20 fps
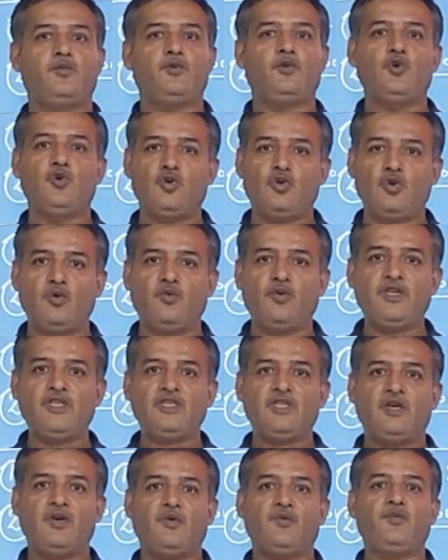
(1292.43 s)
due to which
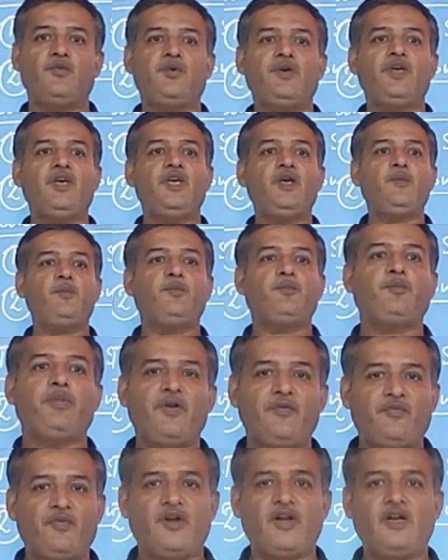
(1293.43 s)
we
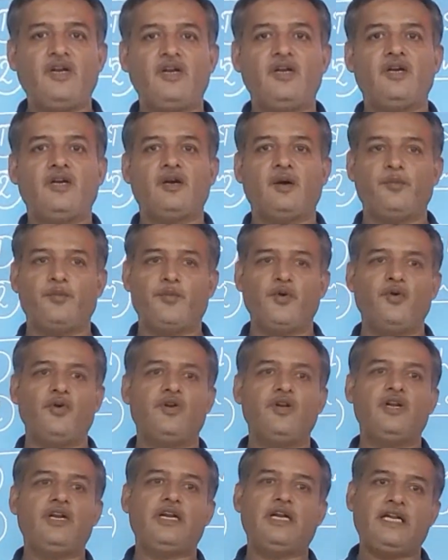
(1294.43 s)
prefer
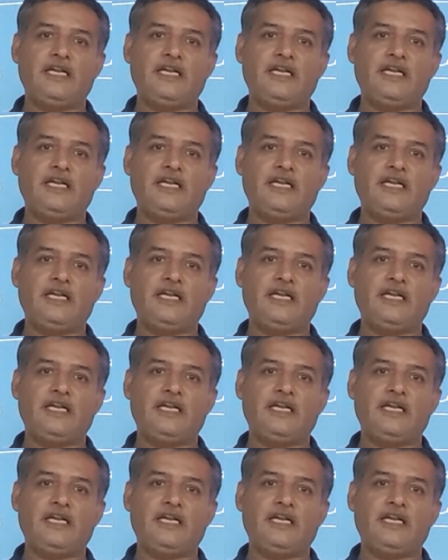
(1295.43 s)
computer